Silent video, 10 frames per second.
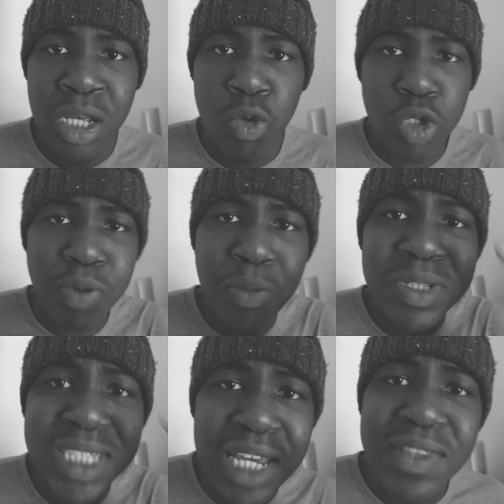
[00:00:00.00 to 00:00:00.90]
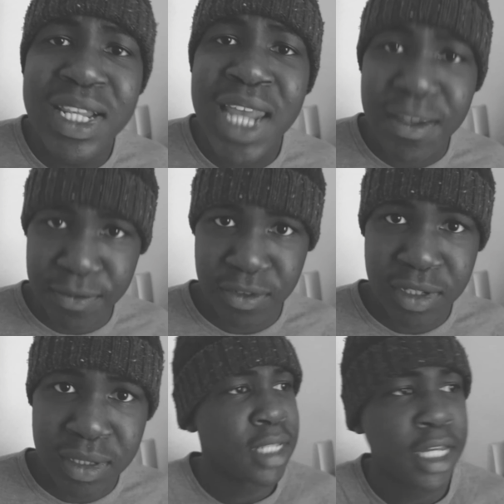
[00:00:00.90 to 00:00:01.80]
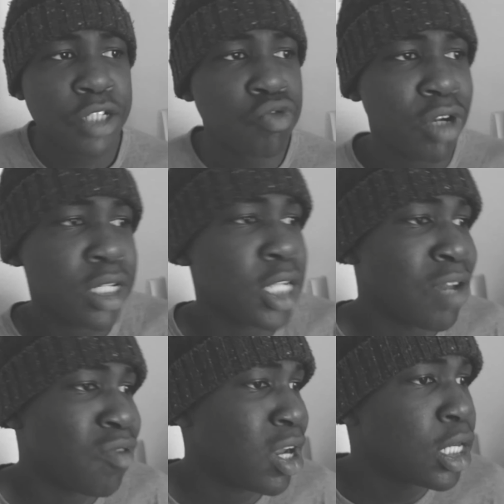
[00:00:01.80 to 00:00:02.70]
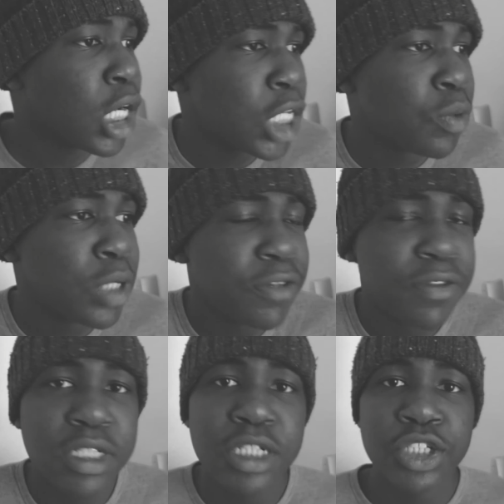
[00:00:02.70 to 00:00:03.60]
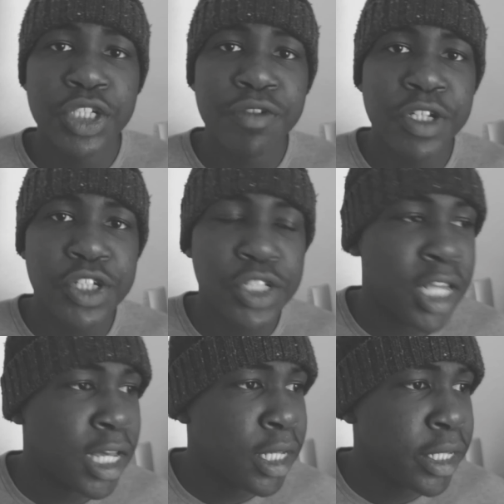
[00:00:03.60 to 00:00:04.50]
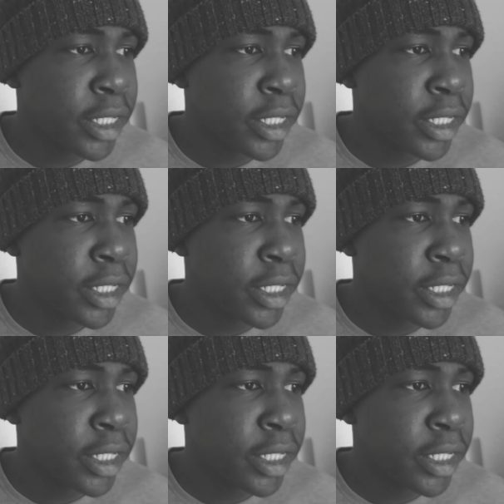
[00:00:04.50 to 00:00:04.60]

would have probably saved their life. Like right now, yeah, we're living in a generation that